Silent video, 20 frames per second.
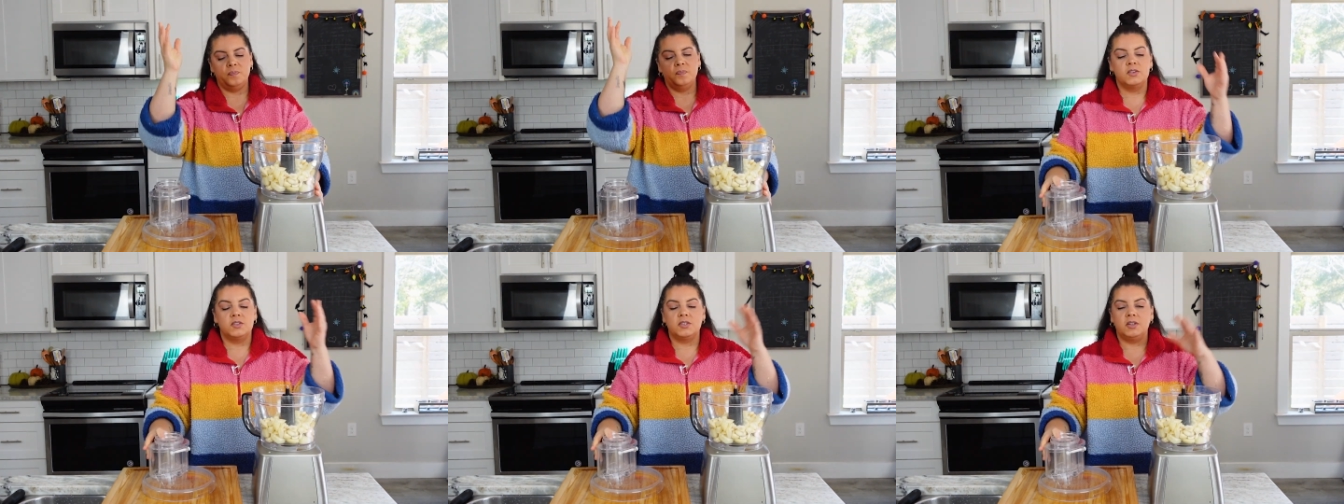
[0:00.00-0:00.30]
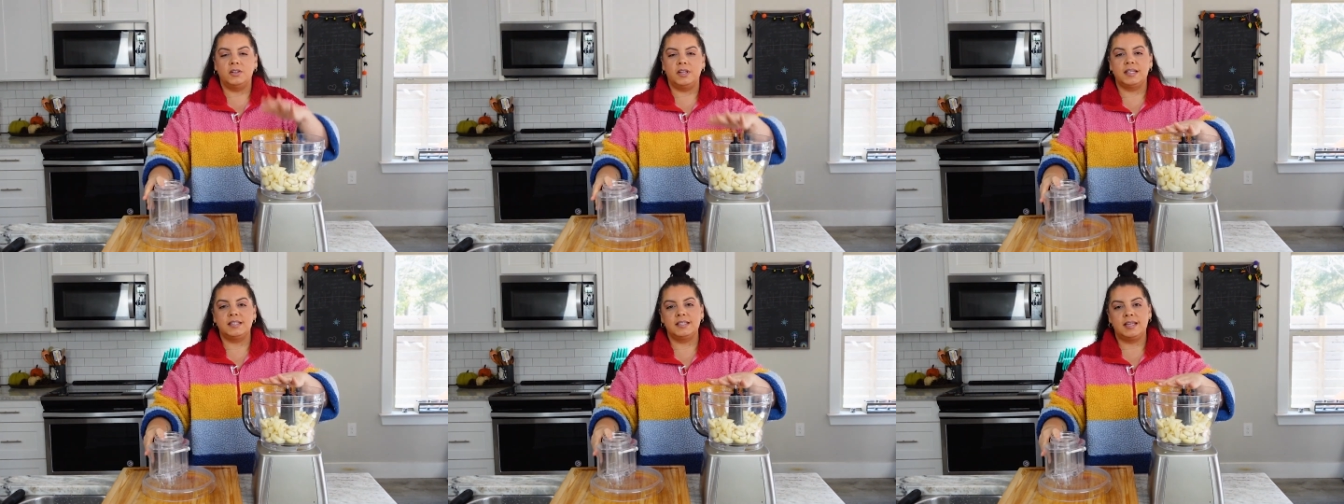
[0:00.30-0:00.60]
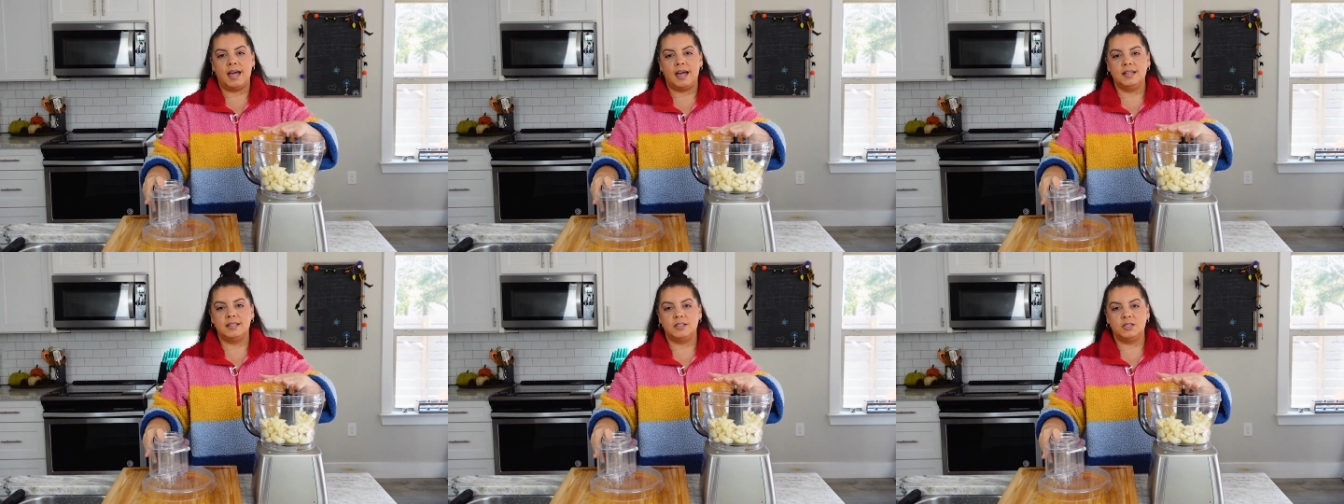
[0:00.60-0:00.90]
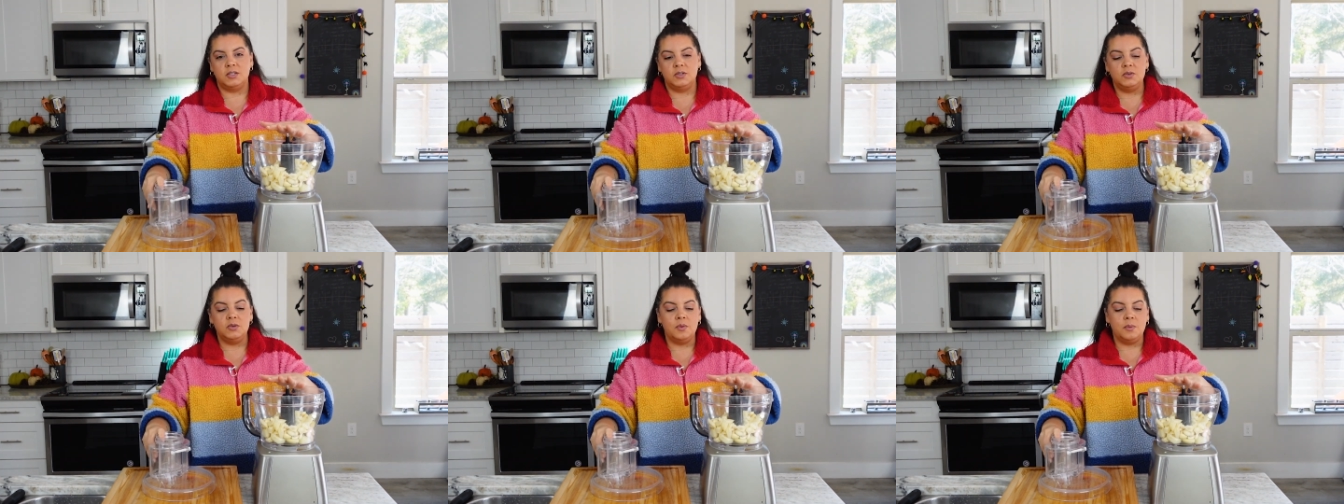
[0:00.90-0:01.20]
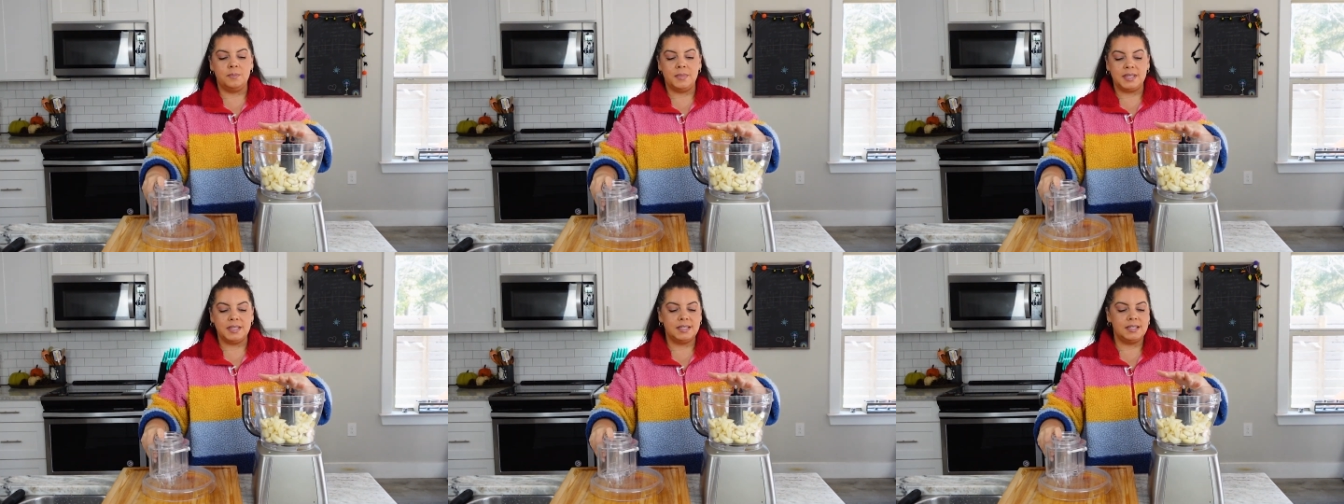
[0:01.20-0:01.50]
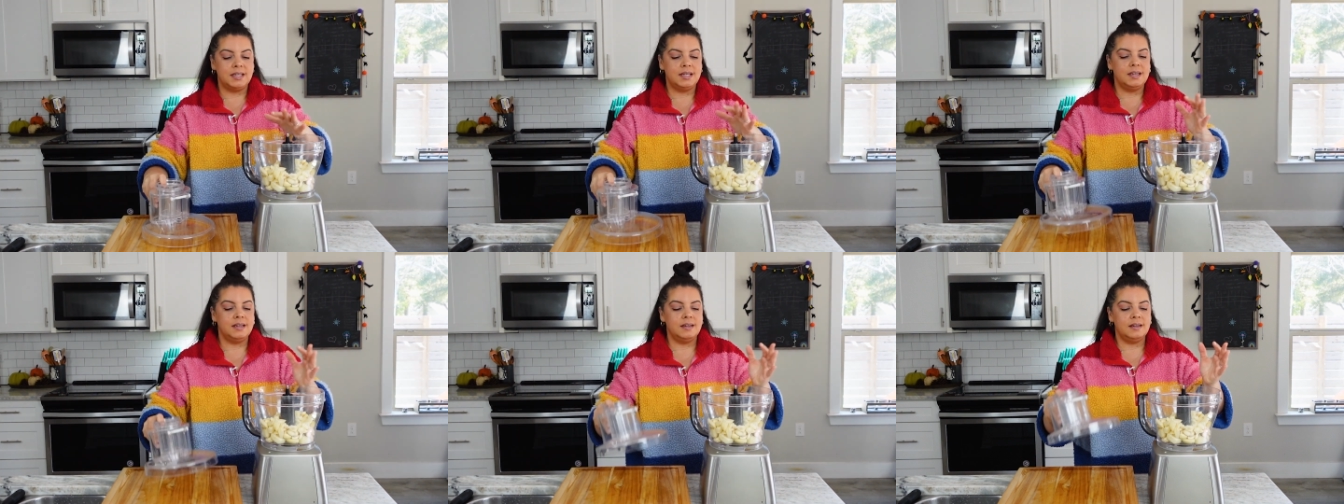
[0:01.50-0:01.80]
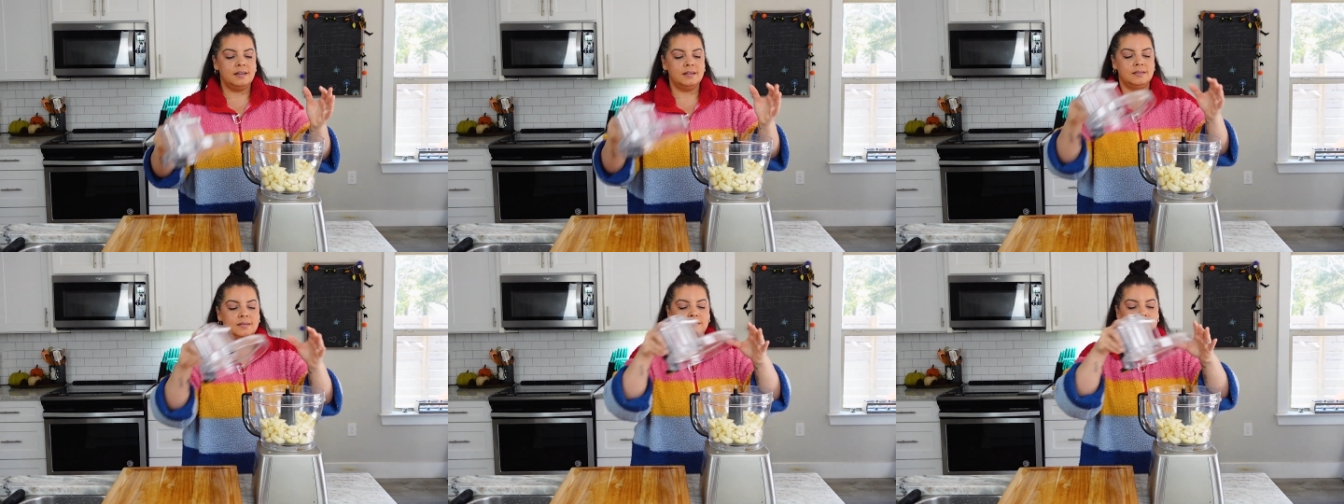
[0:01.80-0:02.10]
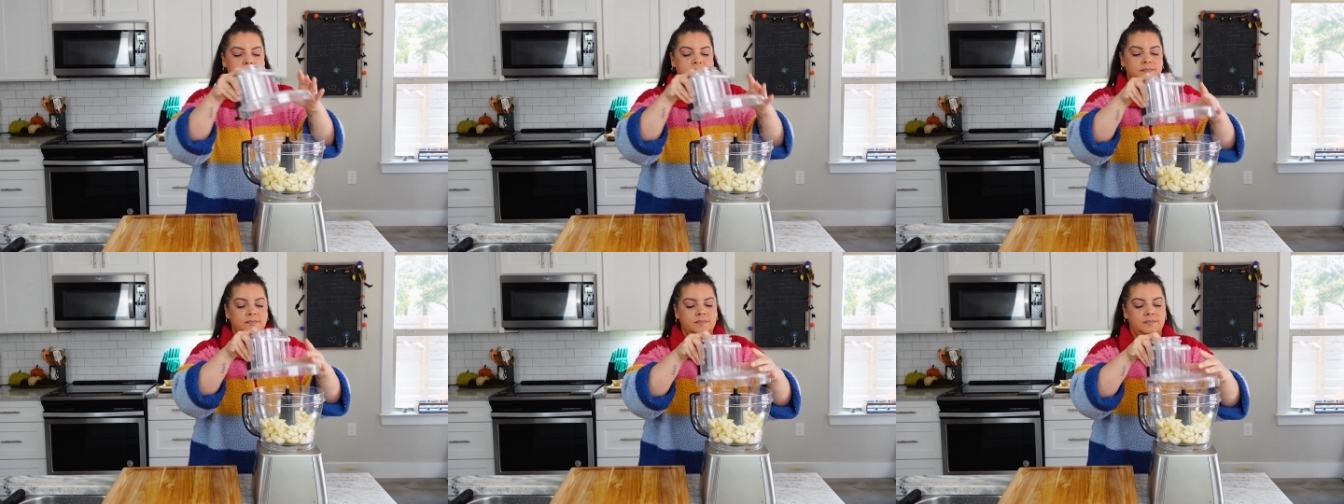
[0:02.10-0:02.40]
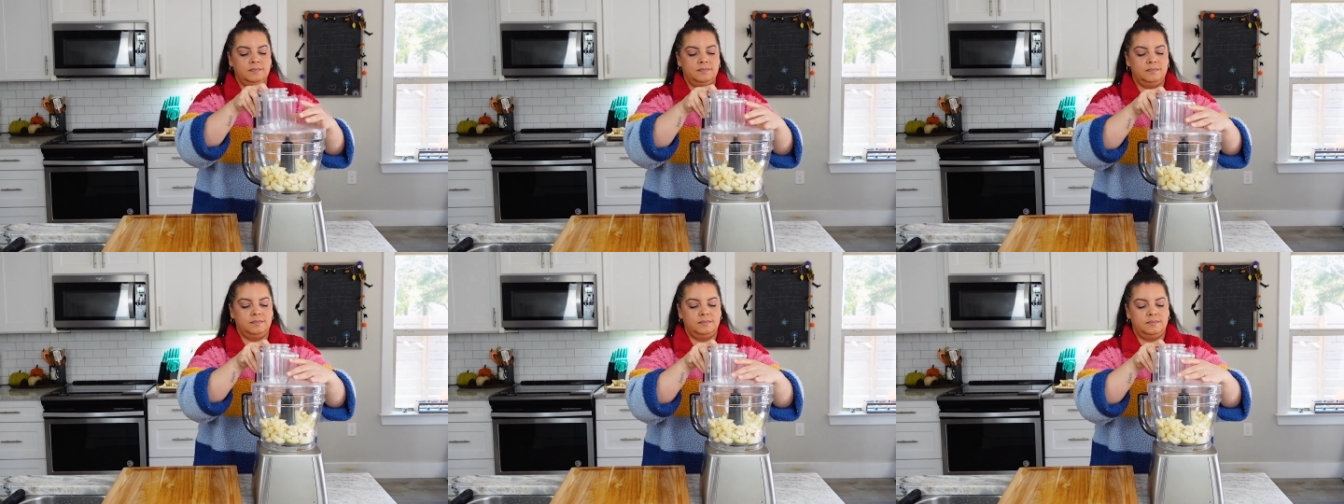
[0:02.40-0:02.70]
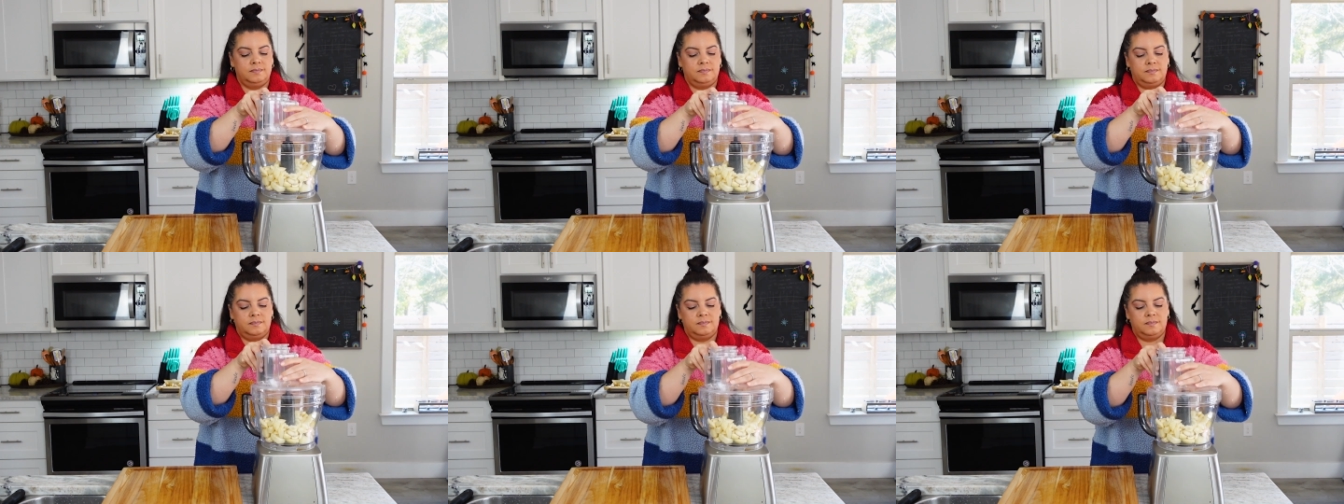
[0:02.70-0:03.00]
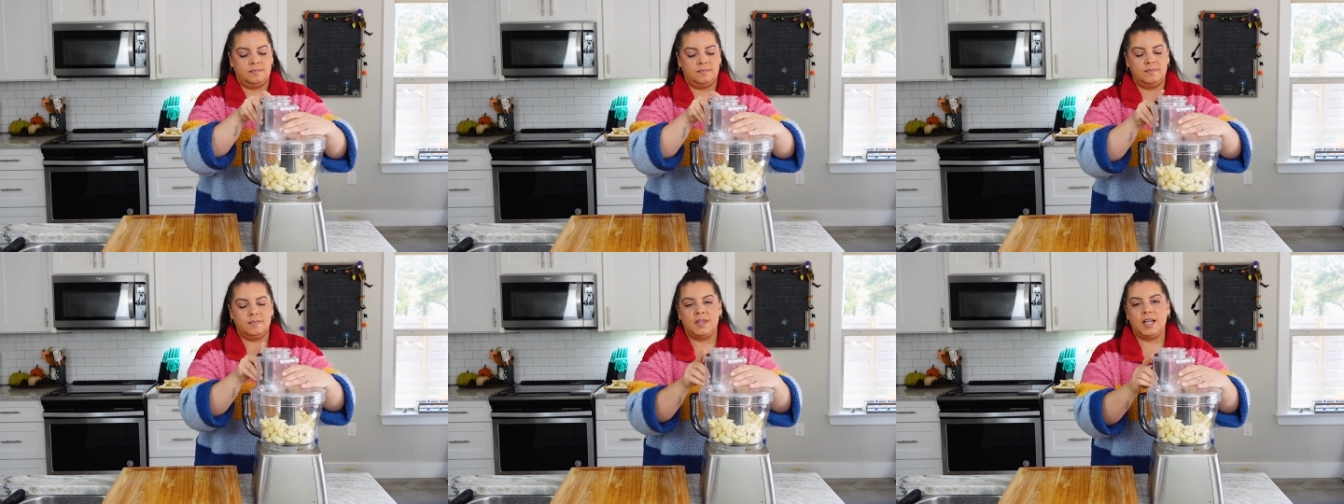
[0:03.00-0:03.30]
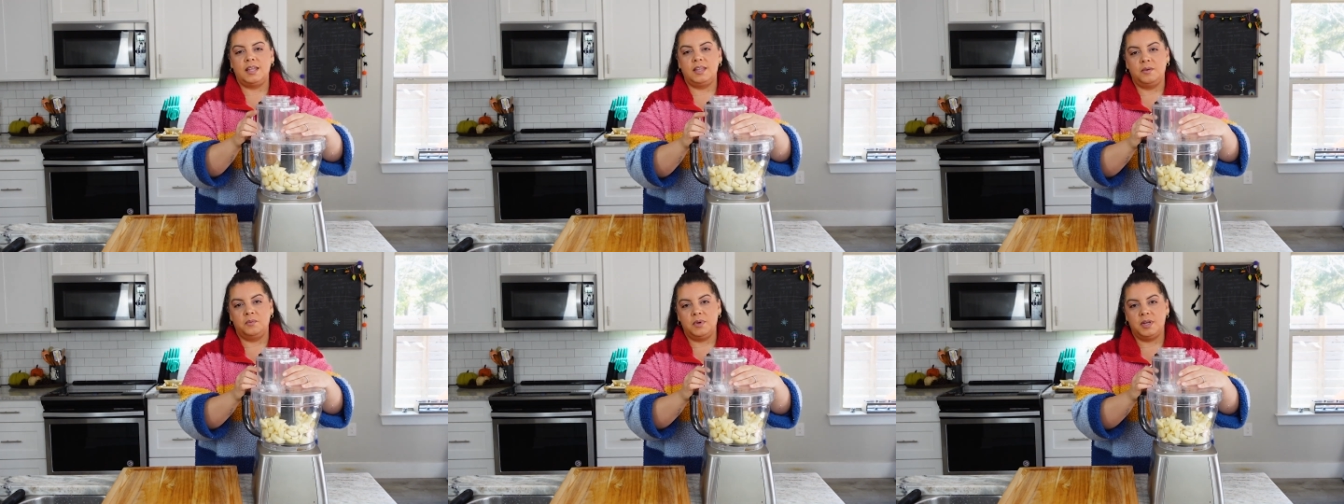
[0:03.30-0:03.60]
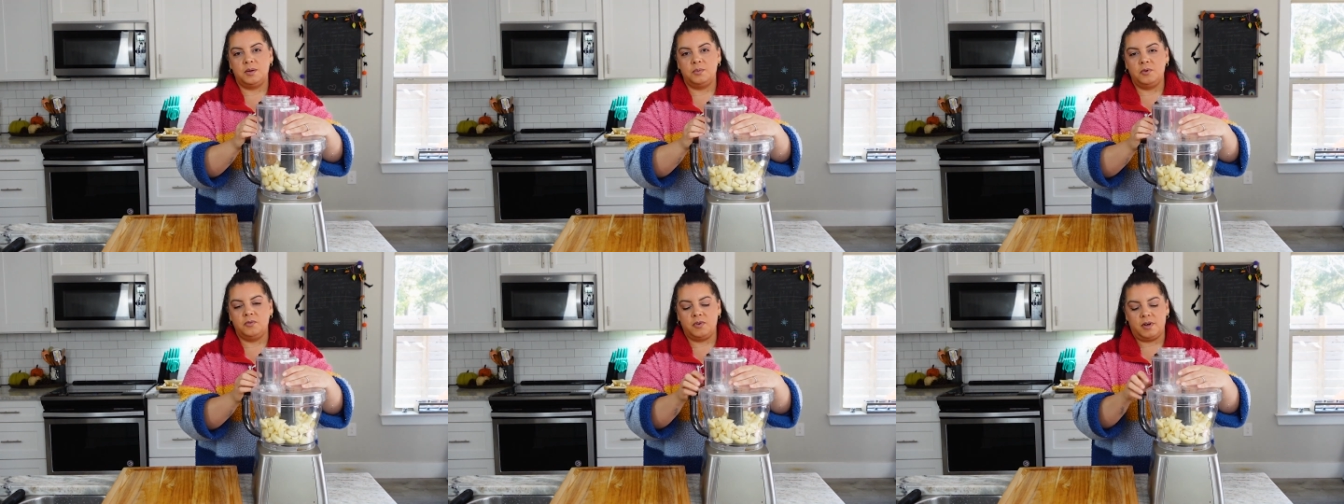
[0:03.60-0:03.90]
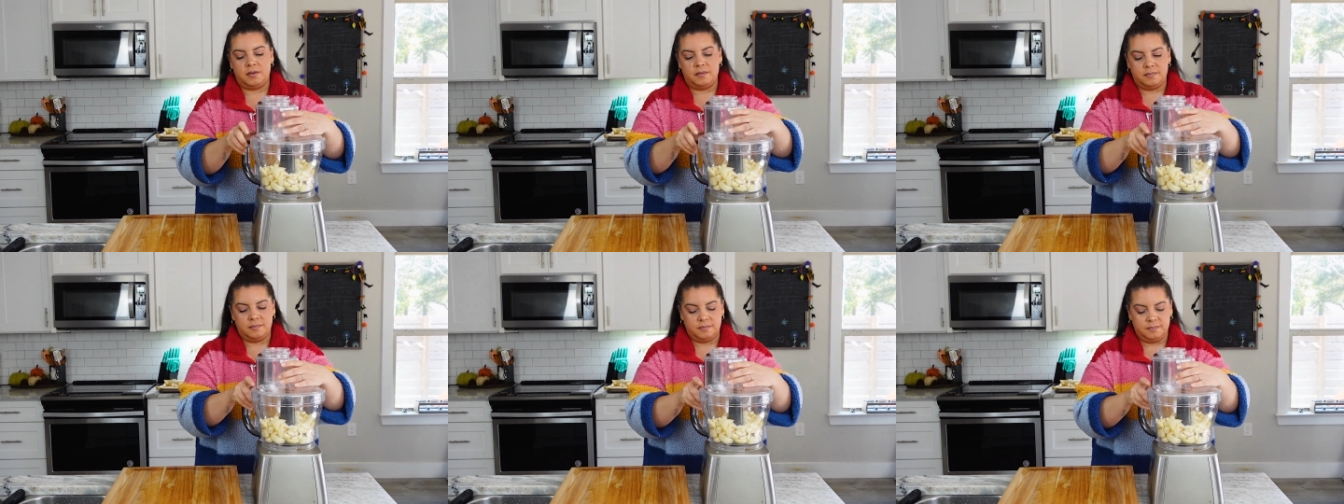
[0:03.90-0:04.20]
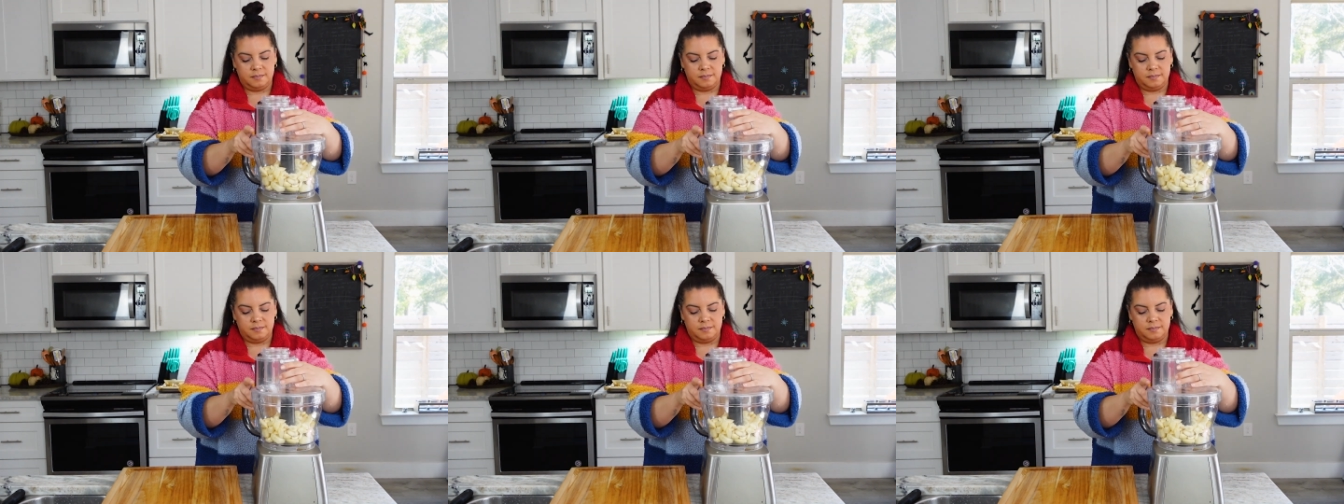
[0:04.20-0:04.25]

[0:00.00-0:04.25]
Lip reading: So let's get to mincing and then we can move on.